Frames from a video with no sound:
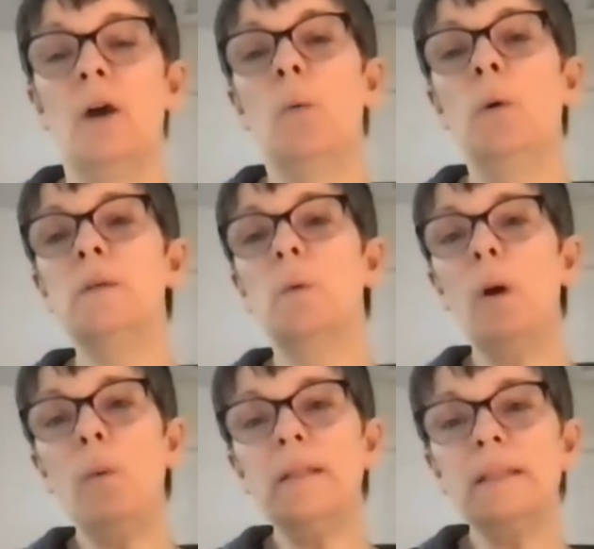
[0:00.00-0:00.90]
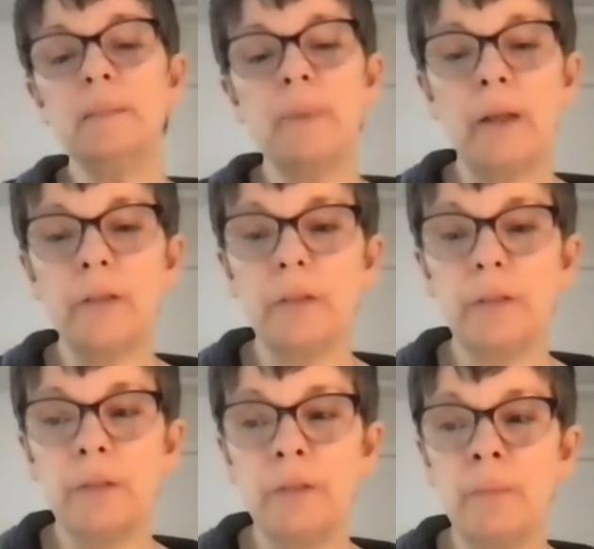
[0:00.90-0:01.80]
What was it about
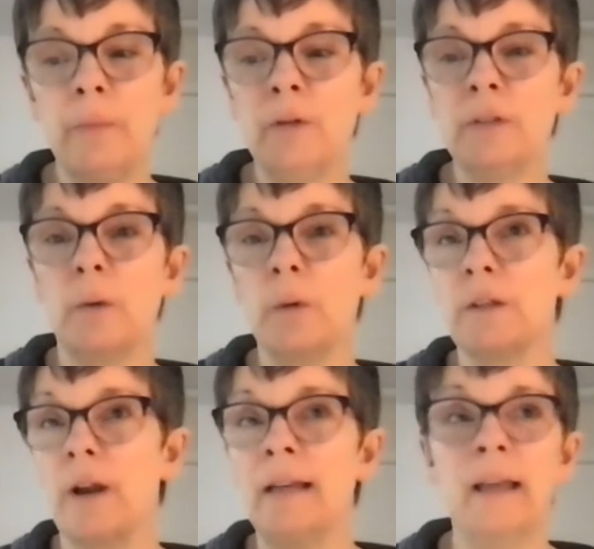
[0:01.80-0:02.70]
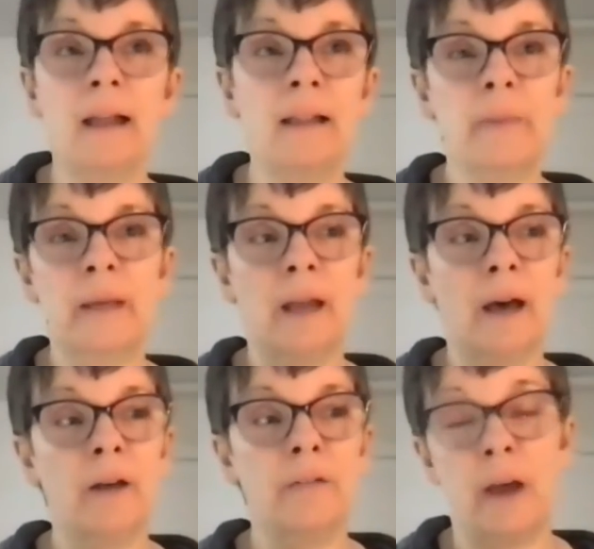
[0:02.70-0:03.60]
the music? Was there any element
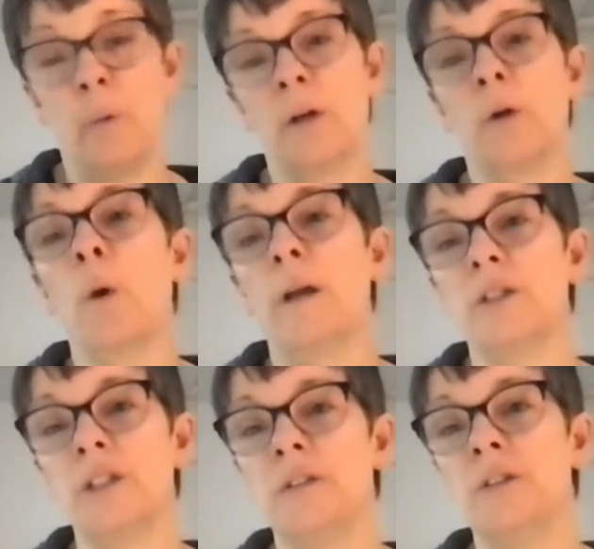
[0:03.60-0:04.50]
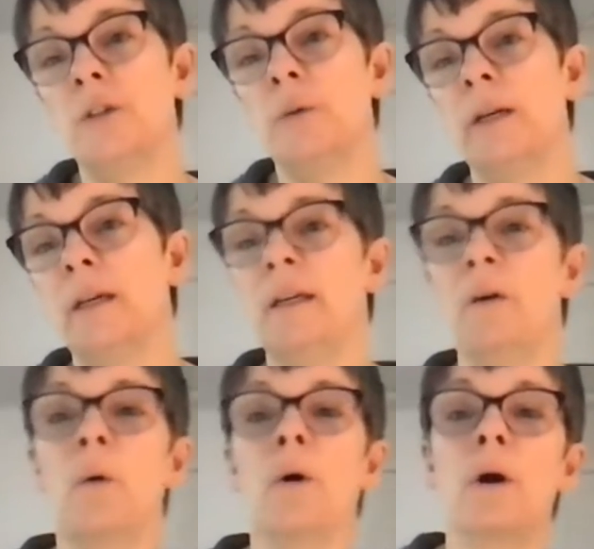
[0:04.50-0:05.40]
of, I wonder what she's doing,
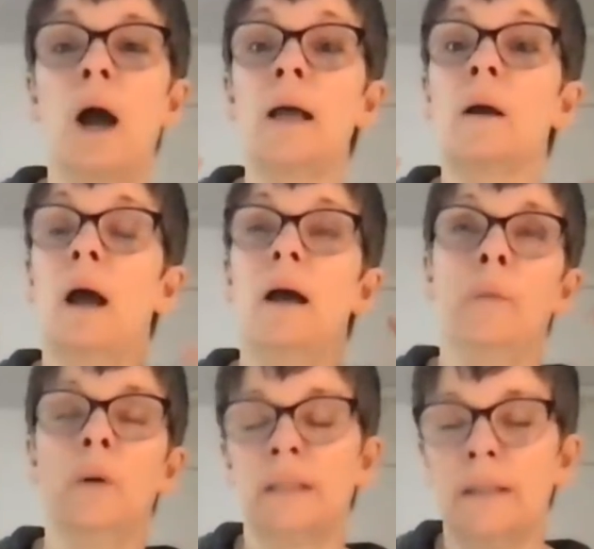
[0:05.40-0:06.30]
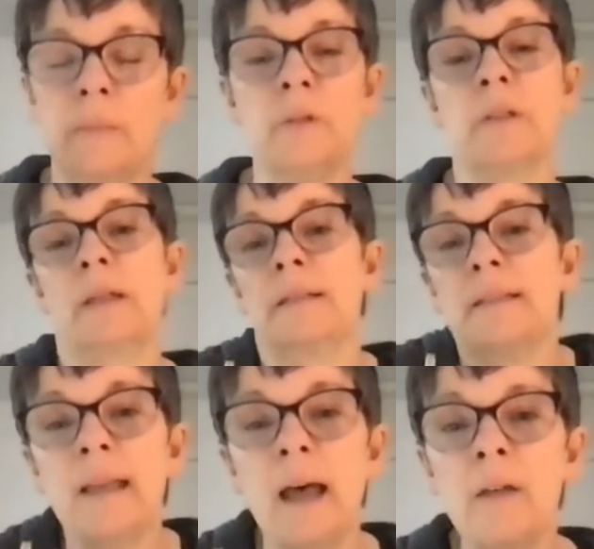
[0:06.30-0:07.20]
or was it the music
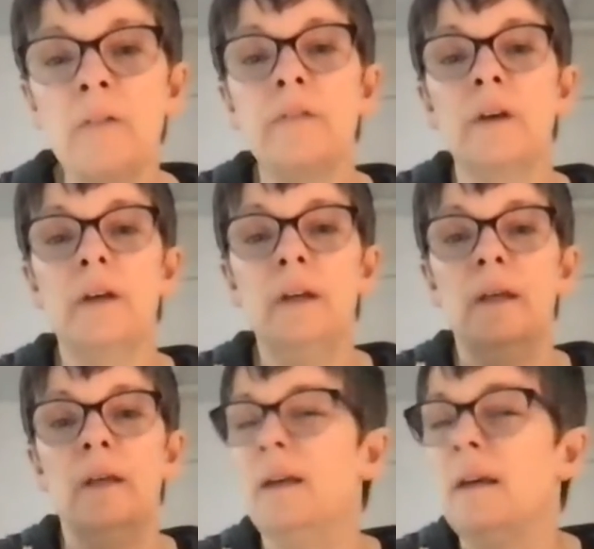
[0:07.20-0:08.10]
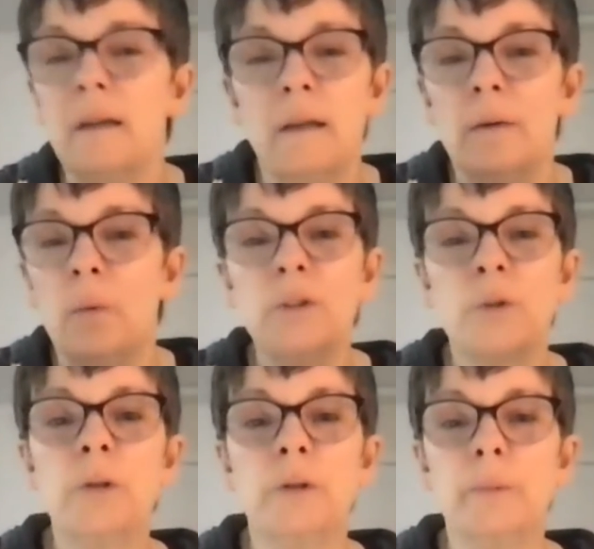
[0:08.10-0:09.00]
itself? What
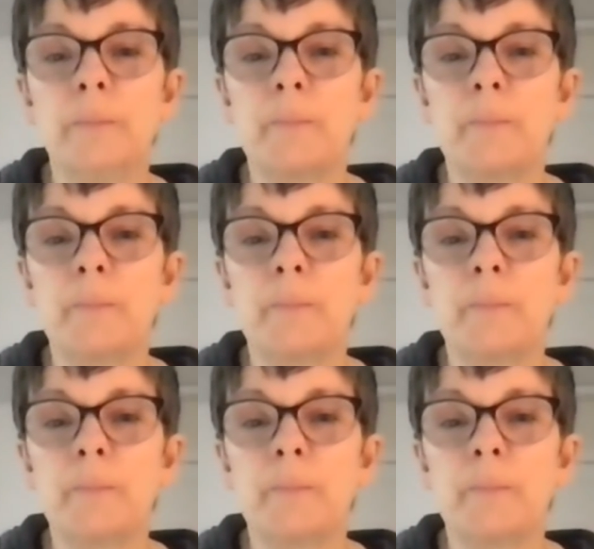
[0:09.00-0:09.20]
drew you?